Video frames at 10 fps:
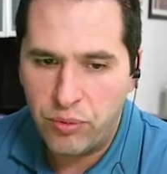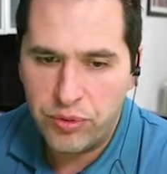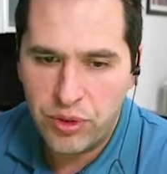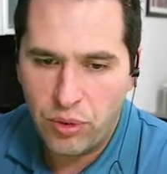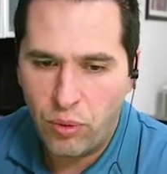
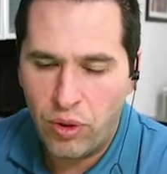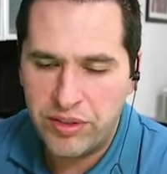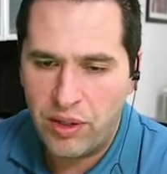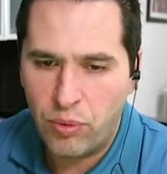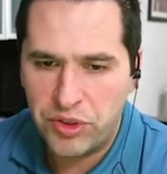So the
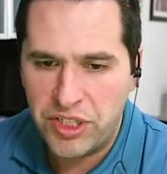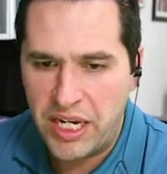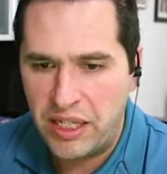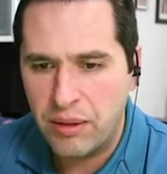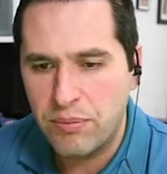ones that we're
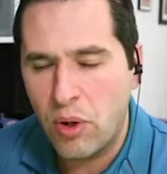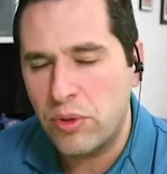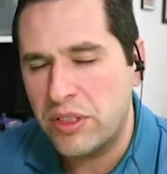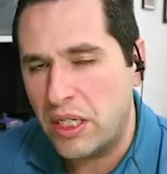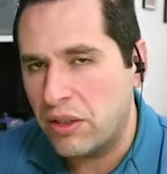seeing the
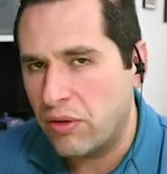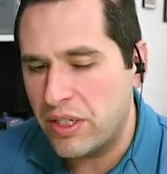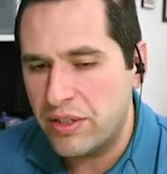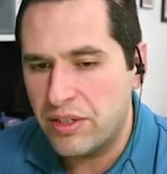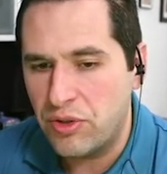most
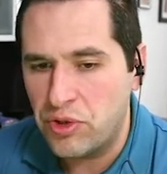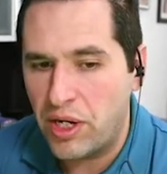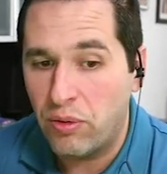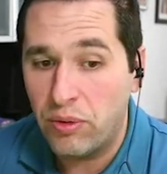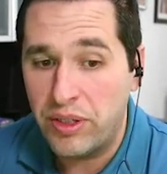increases in
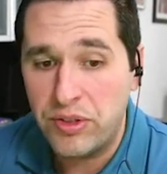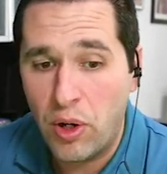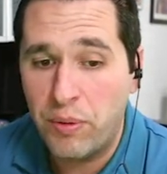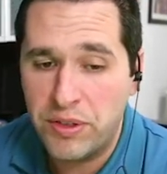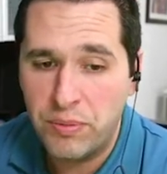general is
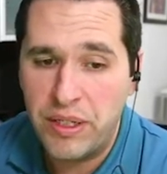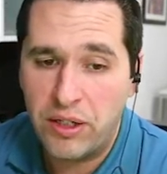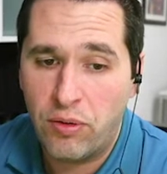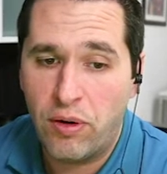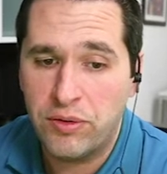going to be
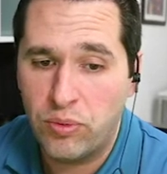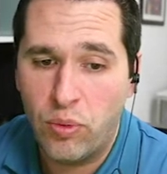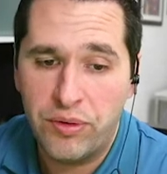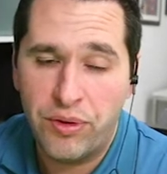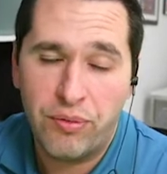across
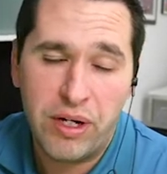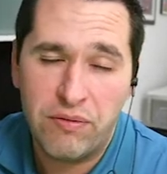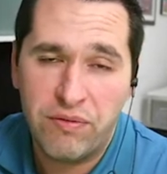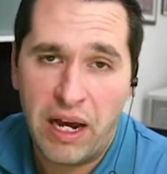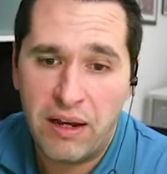one, three,
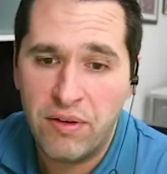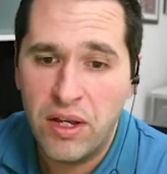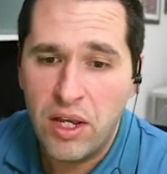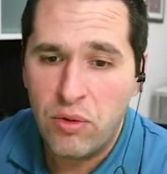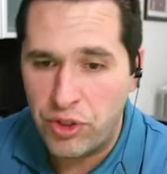and five.
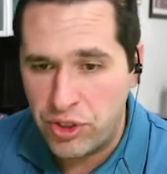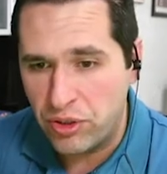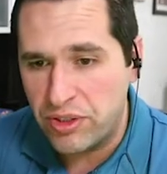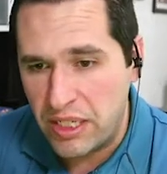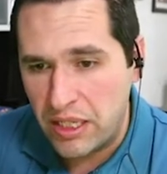We
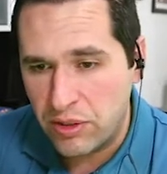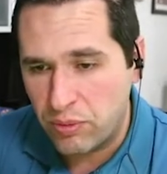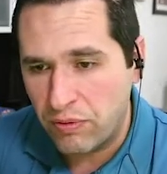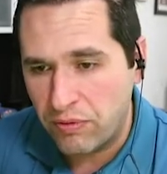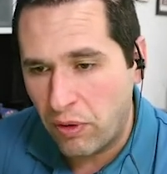should see
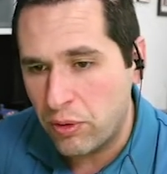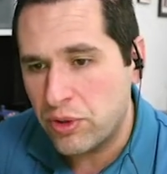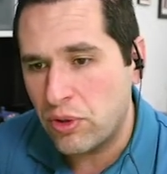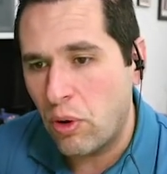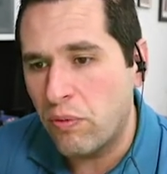this
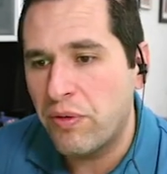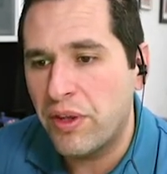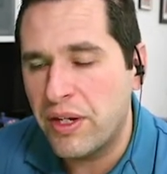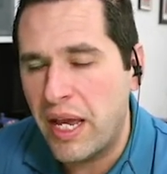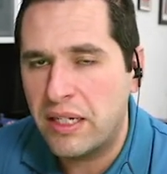reverse over
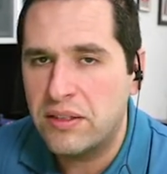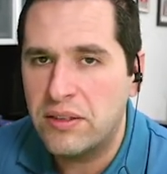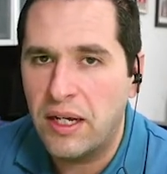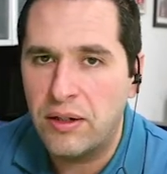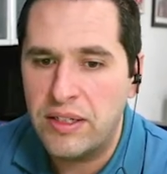the
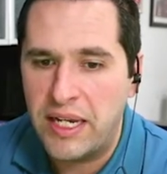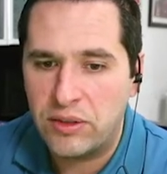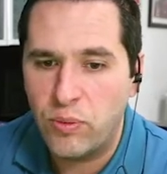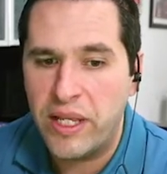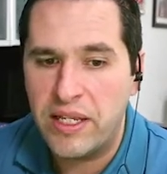
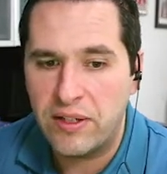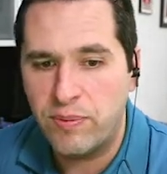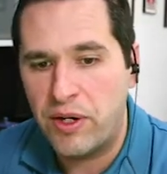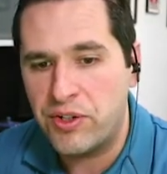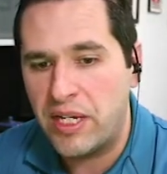next week,
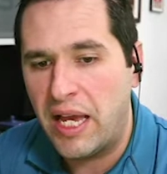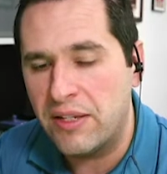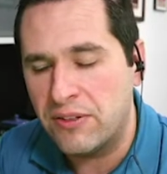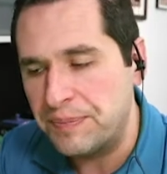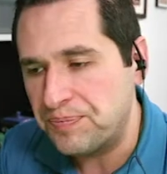especially
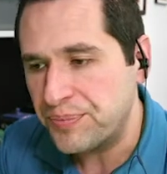as